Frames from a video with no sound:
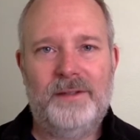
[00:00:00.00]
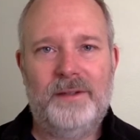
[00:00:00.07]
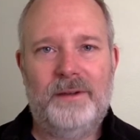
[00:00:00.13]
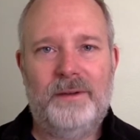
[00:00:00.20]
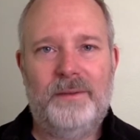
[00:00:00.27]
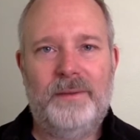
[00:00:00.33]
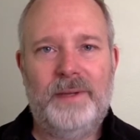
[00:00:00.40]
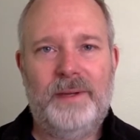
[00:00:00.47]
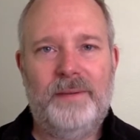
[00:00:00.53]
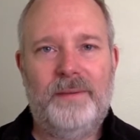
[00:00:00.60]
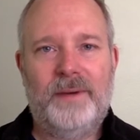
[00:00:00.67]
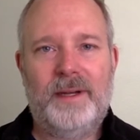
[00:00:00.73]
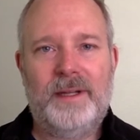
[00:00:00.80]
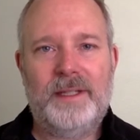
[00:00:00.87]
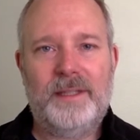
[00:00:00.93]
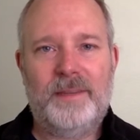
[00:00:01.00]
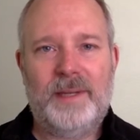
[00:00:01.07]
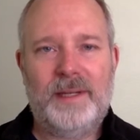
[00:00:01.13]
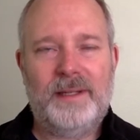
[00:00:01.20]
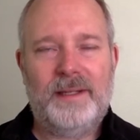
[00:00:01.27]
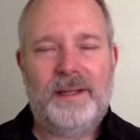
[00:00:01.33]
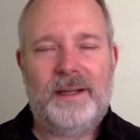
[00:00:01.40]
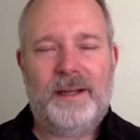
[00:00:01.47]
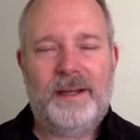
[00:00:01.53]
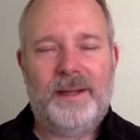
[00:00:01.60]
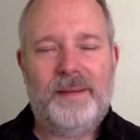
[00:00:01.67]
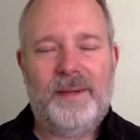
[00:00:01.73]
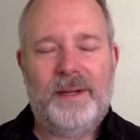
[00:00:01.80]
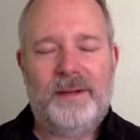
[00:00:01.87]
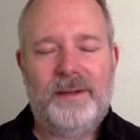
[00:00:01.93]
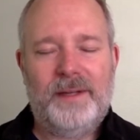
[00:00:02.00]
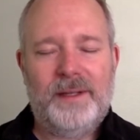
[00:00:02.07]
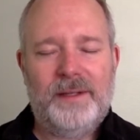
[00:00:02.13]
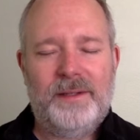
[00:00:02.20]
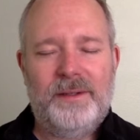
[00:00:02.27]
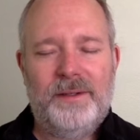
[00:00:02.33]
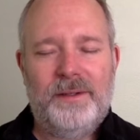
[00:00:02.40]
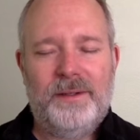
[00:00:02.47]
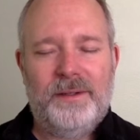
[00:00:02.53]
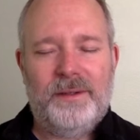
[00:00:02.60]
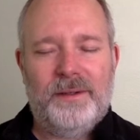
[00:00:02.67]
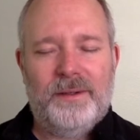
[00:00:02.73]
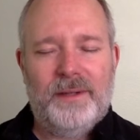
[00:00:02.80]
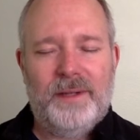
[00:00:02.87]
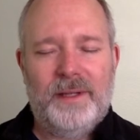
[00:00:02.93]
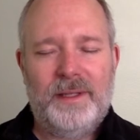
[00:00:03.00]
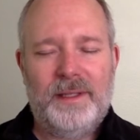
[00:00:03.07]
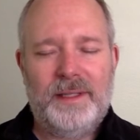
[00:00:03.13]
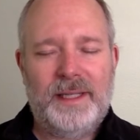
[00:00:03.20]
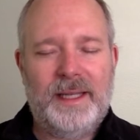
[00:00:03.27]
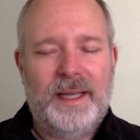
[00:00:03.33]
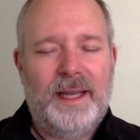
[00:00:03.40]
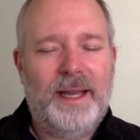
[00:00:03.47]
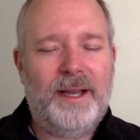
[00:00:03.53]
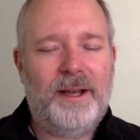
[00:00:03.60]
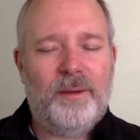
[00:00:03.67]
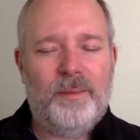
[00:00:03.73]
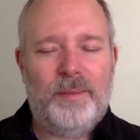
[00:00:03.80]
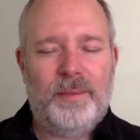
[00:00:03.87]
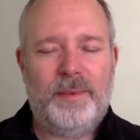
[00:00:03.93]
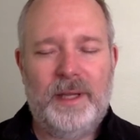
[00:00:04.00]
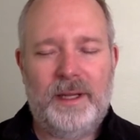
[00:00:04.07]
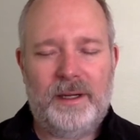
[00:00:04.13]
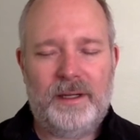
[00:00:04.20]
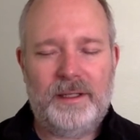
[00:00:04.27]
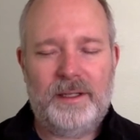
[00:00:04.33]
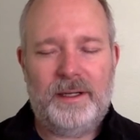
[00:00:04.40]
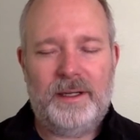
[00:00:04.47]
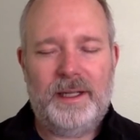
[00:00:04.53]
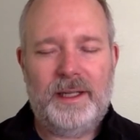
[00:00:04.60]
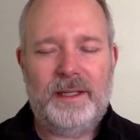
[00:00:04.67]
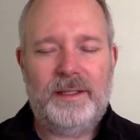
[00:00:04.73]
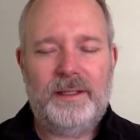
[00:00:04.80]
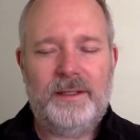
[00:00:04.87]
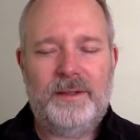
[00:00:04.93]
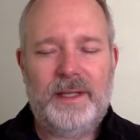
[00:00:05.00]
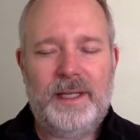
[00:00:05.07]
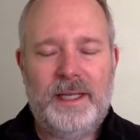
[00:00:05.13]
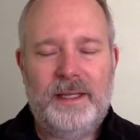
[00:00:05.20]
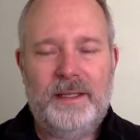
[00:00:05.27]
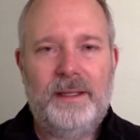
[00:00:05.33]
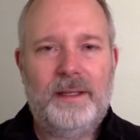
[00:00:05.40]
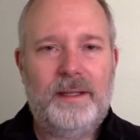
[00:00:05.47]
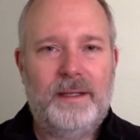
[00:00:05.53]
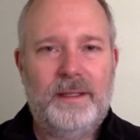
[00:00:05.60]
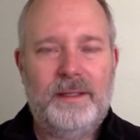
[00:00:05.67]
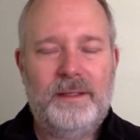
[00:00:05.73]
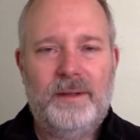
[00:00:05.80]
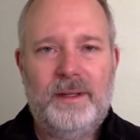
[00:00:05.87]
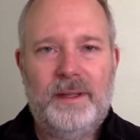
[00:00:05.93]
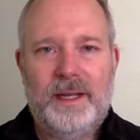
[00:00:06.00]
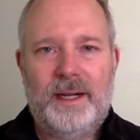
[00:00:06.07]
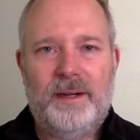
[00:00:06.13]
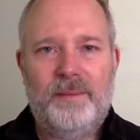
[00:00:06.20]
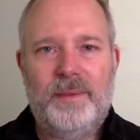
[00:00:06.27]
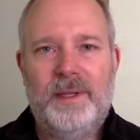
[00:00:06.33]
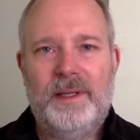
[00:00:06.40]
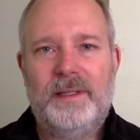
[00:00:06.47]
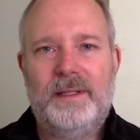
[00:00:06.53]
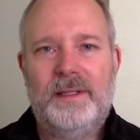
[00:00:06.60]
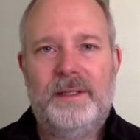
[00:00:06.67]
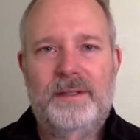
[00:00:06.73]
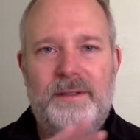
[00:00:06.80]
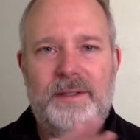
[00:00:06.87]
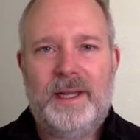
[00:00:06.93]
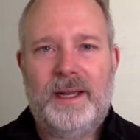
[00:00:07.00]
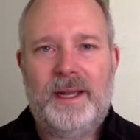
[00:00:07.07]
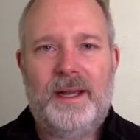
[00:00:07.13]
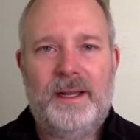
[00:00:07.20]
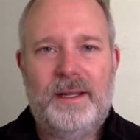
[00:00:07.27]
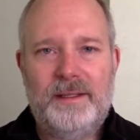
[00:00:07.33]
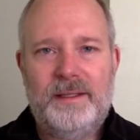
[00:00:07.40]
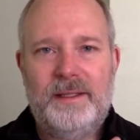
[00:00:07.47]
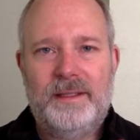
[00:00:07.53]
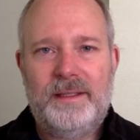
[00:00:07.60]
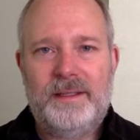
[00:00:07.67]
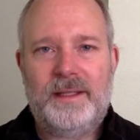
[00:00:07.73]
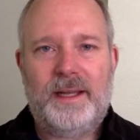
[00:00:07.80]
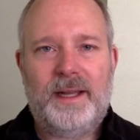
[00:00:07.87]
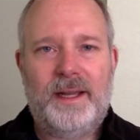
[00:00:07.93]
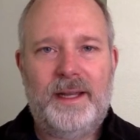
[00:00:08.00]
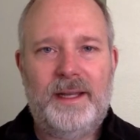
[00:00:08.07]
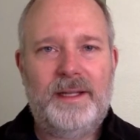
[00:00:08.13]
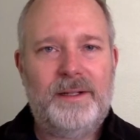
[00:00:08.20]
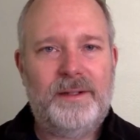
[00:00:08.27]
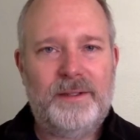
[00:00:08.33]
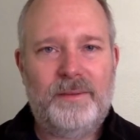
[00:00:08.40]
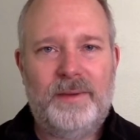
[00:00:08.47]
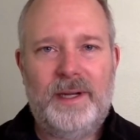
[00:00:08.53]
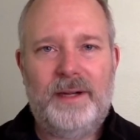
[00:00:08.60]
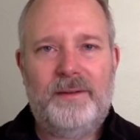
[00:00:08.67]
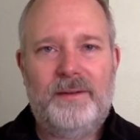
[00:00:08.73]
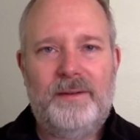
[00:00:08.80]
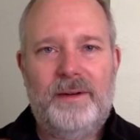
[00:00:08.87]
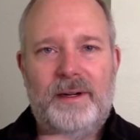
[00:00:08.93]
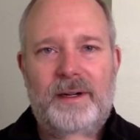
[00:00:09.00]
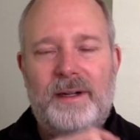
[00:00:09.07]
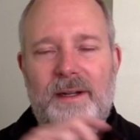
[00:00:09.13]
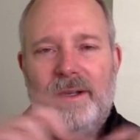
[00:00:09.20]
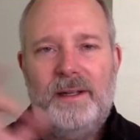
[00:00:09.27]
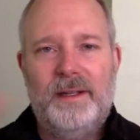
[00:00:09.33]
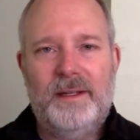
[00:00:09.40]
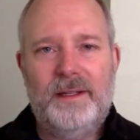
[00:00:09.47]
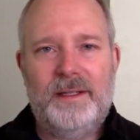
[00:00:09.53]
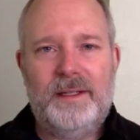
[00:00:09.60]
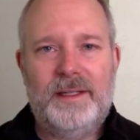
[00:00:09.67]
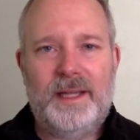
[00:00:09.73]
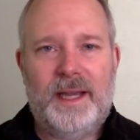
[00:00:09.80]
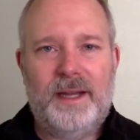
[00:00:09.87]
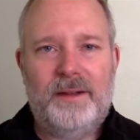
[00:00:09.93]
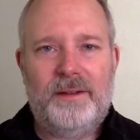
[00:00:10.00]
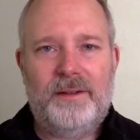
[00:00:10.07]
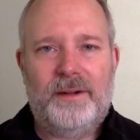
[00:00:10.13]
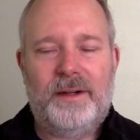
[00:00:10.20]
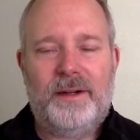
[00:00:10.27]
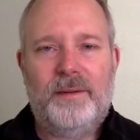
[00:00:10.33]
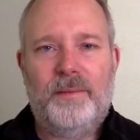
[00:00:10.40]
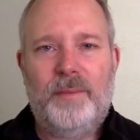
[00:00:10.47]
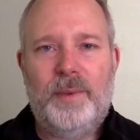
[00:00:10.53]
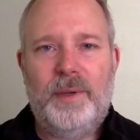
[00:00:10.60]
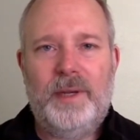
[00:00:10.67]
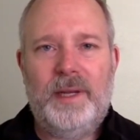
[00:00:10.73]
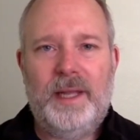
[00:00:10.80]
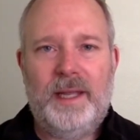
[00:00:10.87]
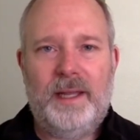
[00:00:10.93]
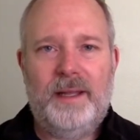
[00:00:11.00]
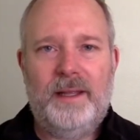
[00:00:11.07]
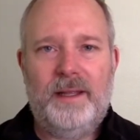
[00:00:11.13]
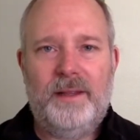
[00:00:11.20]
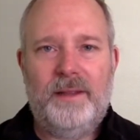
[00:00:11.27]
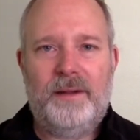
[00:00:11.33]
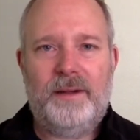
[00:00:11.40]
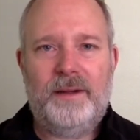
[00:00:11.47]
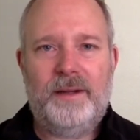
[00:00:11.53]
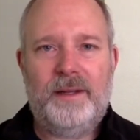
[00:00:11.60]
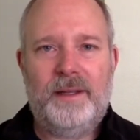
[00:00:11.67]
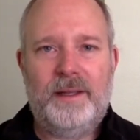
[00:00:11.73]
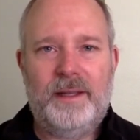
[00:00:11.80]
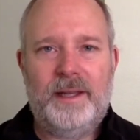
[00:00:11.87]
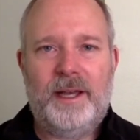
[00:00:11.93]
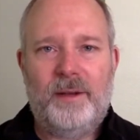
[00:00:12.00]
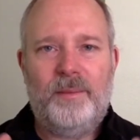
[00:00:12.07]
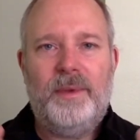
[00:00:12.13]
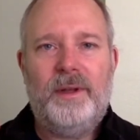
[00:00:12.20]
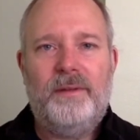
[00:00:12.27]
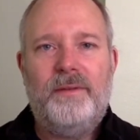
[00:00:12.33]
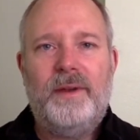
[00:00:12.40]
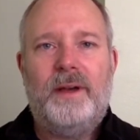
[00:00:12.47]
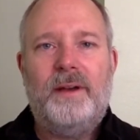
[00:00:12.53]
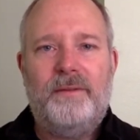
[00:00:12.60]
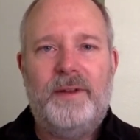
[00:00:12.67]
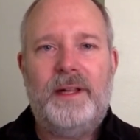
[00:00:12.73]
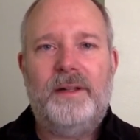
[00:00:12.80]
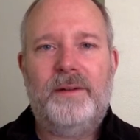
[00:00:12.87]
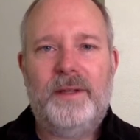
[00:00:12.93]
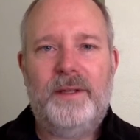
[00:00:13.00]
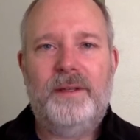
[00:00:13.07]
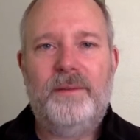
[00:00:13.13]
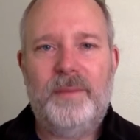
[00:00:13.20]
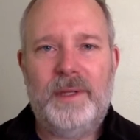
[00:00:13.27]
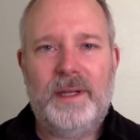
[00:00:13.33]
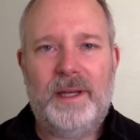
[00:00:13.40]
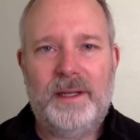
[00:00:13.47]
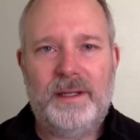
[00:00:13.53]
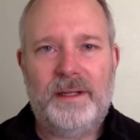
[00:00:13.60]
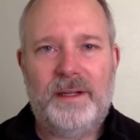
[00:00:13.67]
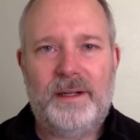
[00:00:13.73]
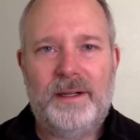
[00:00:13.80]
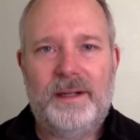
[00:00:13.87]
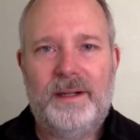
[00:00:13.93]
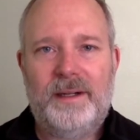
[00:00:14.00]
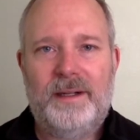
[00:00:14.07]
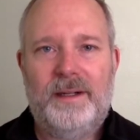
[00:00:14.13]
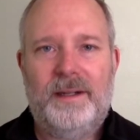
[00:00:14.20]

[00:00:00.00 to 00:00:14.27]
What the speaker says: So when we want to spend time going to get help in our journey, to a healer, to a therapist, to a psychologist, psychiatrist, whatever title they're putting their help of fellow human under,